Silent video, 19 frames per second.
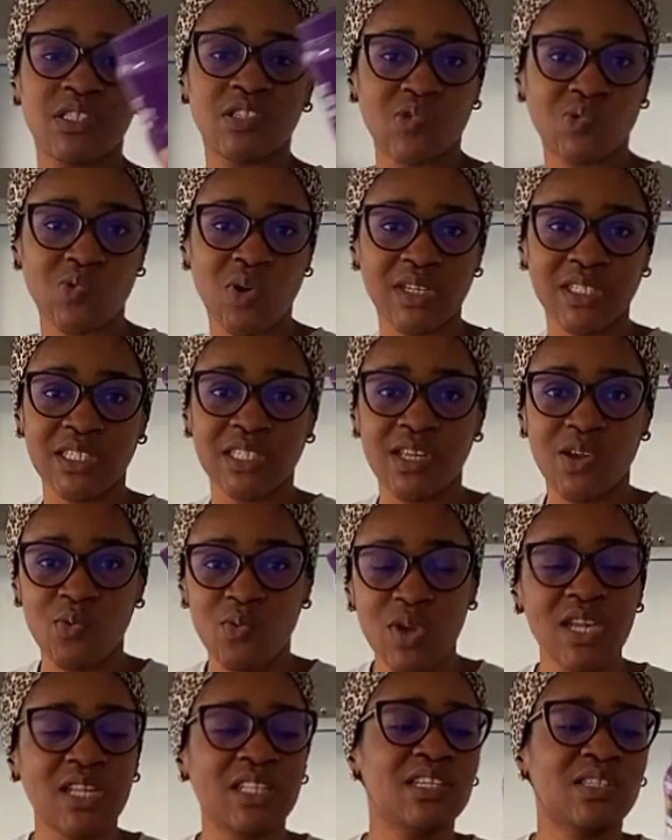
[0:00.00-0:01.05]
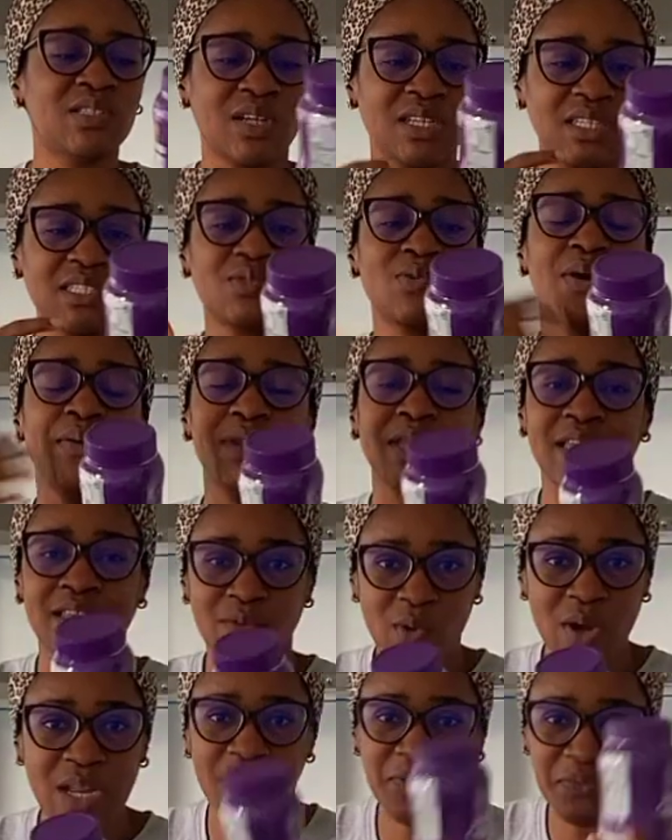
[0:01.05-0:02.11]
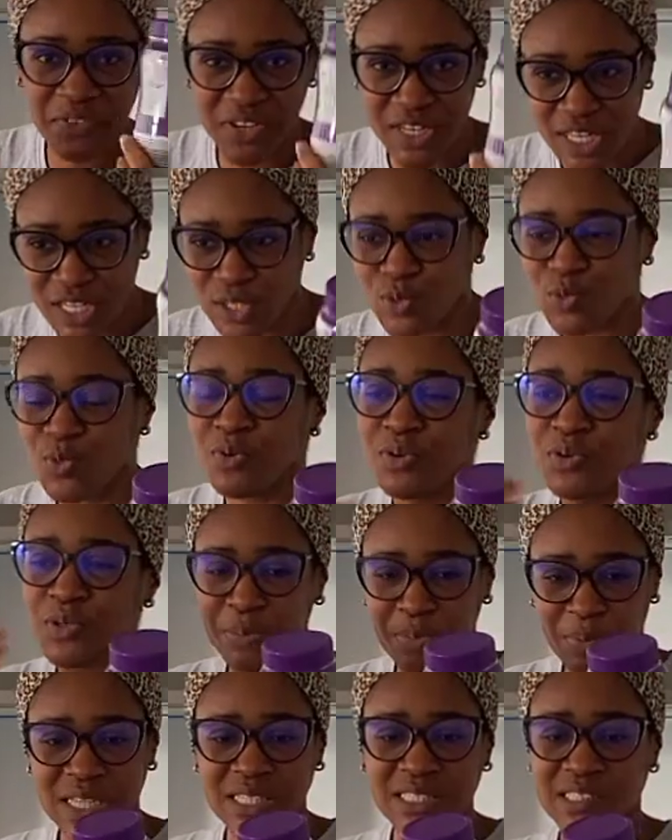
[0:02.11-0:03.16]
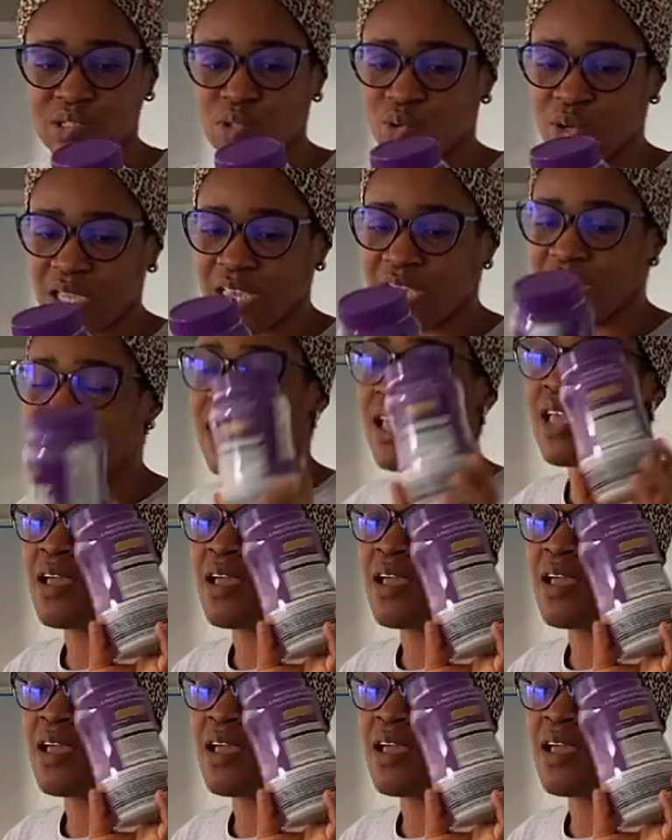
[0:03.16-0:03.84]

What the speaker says: this one in a week. This one is when you finish, we will replace it, okay?